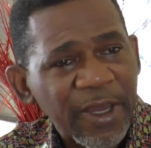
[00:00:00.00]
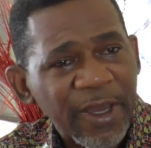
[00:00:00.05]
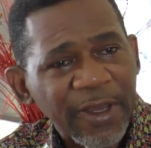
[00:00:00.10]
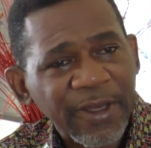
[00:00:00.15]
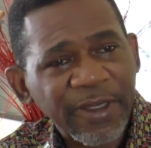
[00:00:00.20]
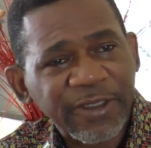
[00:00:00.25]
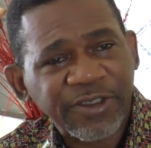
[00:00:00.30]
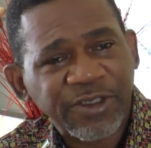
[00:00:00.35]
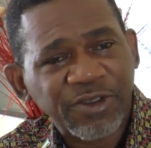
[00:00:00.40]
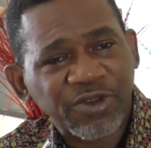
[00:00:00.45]

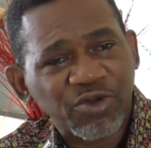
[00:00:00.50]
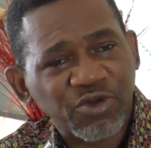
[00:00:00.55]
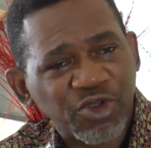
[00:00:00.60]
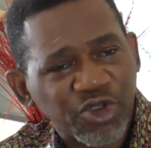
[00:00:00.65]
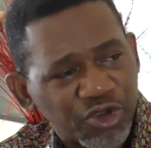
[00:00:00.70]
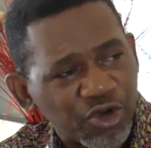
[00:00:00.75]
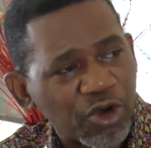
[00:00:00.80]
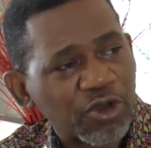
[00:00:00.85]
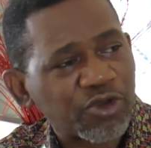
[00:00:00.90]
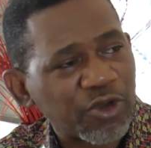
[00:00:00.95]
has to
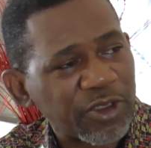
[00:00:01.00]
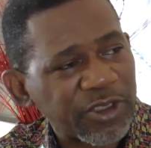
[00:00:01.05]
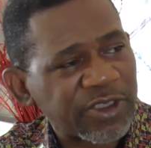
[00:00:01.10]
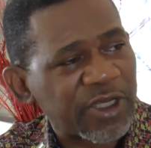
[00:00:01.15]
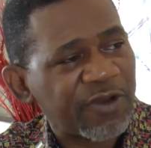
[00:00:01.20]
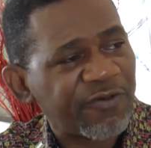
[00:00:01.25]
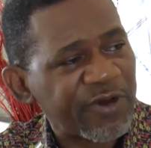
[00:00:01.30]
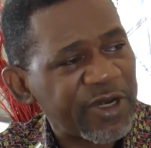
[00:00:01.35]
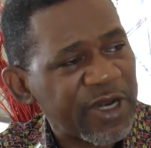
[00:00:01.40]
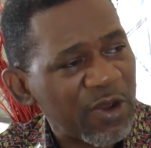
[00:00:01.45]
structure
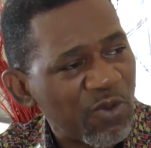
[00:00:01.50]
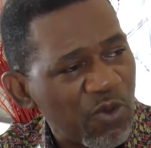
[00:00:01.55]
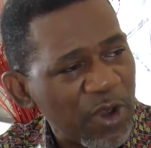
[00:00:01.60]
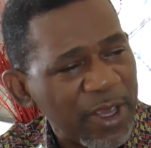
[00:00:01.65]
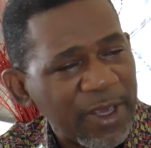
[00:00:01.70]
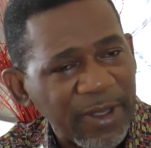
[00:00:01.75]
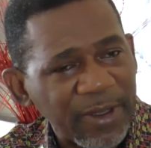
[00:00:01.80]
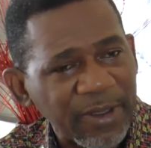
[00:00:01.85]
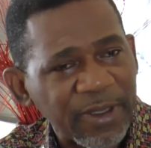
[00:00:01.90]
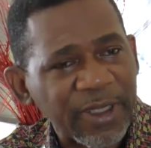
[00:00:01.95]
itself in a
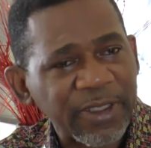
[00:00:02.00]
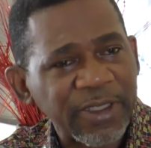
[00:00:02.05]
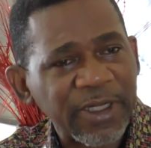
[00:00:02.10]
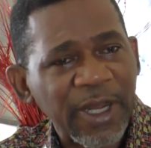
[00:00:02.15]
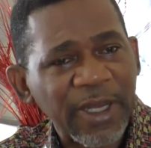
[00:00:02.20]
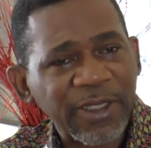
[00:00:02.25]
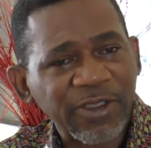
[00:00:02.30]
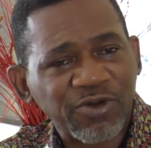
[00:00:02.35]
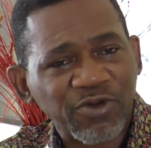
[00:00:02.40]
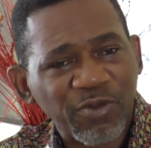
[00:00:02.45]
way that it
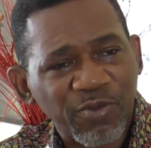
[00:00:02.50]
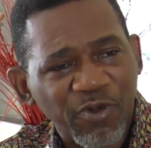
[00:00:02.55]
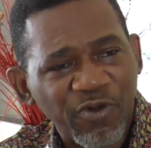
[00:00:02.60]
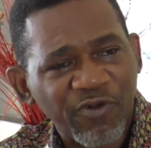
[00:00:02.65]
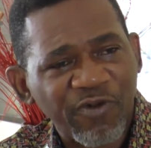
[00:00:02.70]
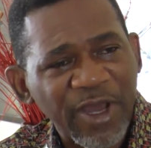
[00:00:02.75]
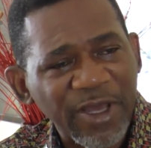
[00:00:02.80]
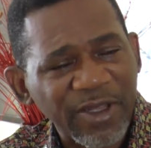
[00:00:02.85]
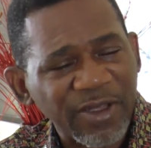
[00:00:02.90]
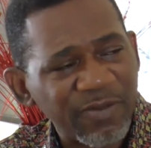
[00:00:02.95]
has to
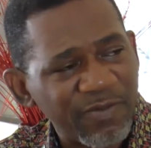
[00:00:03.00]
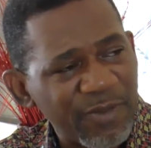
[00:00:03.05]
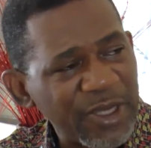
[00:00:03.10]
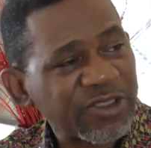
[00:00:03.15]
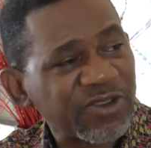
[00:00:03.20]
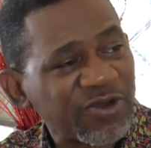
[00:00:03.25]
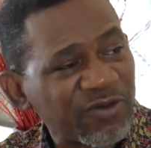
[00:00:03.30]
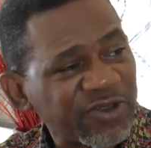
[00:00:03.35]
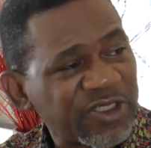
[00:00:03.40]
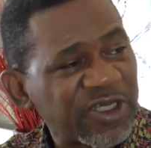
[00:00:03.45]
provide the
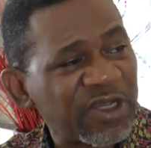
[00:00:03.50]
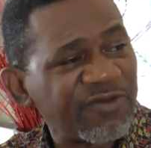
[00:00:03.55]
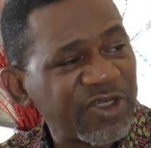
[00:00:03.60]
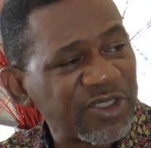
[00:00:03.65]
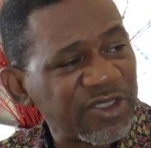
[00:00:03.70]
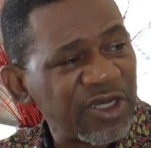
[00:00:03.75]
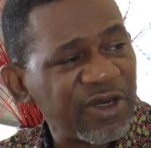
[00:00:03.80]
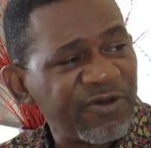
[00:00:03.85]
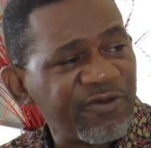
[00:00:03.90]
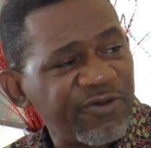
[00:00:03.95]
best of
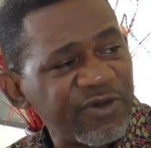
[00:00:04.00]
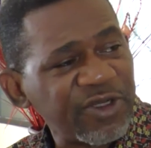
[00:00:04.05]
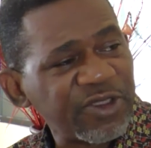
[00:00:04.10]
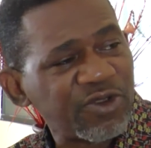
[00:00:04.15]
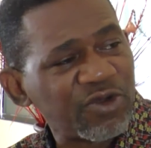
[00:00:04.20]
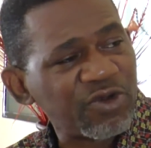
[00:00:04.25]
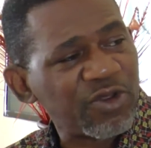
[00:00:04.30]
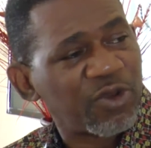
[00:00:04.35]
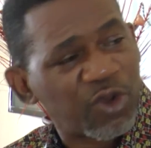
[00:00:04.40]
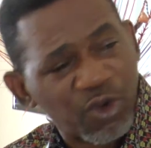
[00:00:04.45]
service
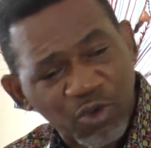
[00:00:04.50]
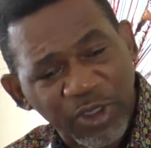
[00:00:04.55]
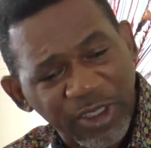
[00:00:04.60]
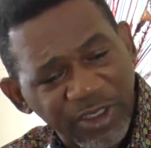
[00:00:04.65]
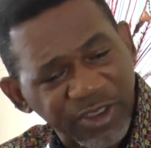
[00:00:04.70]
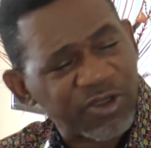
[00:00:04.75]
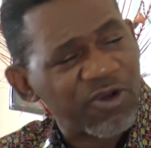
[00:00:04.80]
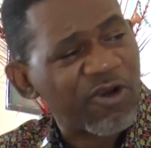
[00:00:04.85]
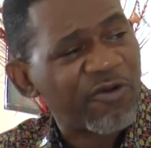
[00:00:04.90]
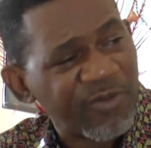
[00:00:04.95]
delivery through
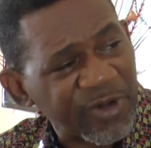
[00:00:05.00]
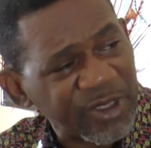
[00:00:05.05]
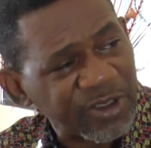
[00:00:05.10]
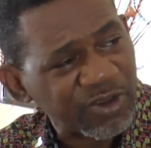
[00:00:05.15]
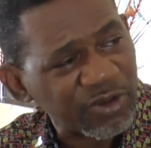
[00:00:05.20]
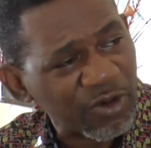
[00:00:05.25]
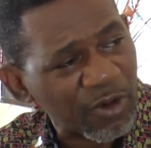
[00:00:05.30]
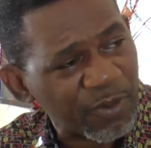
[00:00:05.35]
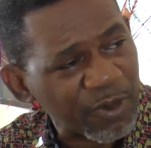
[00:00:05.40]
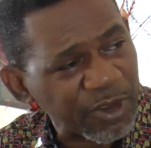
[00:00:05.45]
its
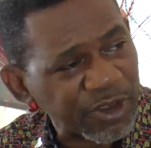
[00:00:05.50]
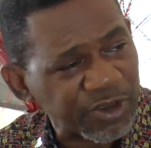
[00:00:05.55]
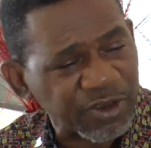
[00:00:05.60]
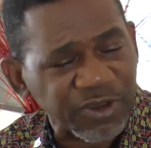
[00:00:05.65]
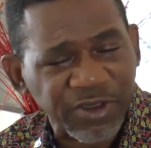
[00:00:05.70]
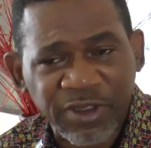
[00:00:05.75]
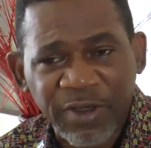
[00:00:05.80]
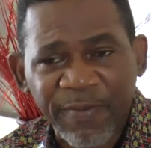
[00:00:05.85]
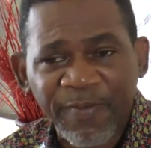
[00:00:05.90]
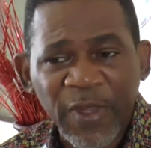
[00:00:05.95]
government
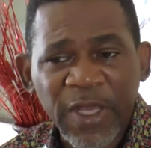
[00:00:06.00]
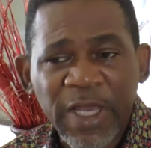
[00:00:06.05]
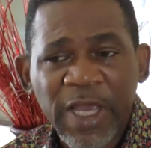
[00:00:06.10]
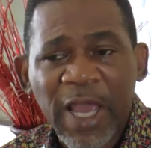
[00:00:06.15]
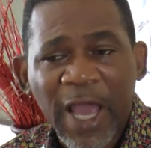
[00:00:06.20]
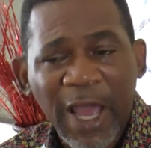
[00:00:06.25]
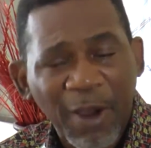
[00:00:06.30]
operations.